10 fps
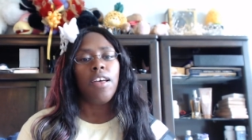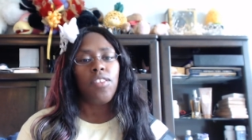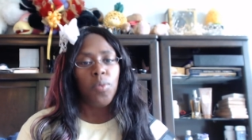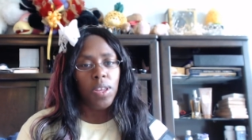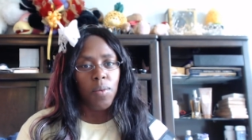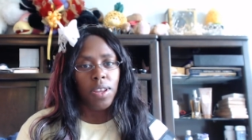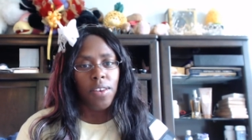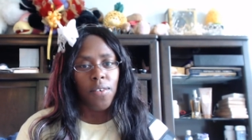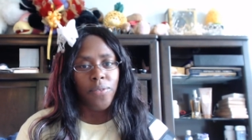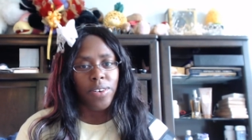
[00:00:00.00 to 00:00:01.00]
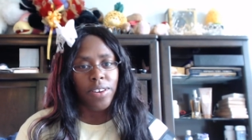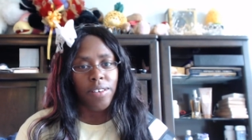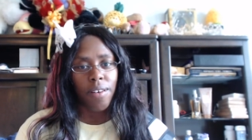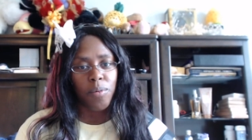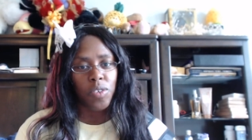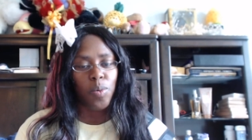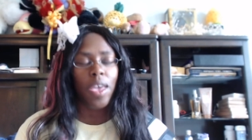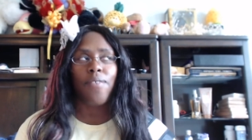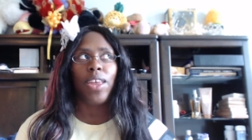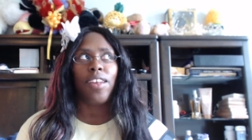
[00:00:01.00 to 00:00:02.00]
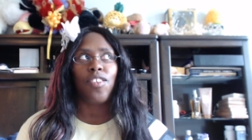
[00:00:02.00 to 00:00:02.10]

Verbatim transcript: a 21 and over dinner, which we haven't had